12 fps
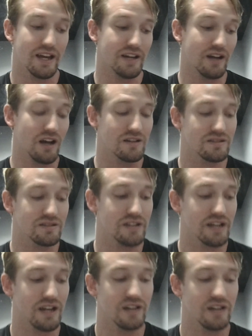And honestly,
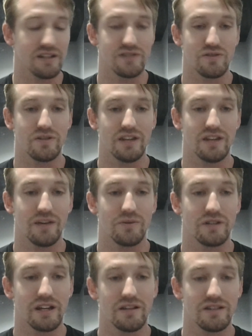I kind of enjoyed that
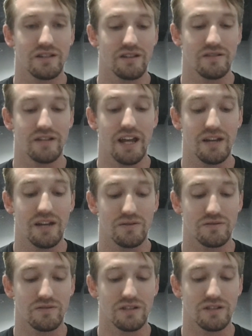workout the other day. It
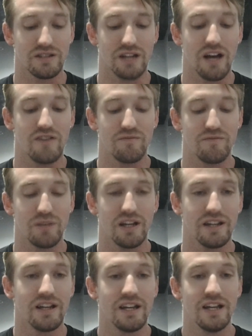was really tough, but
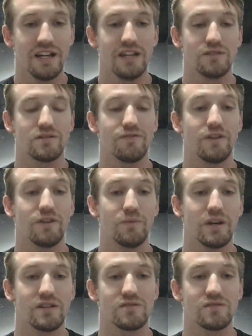it was a fun
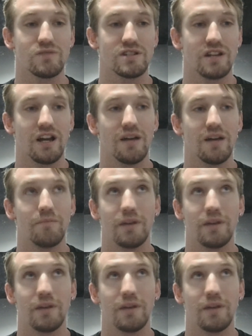way to switch it up.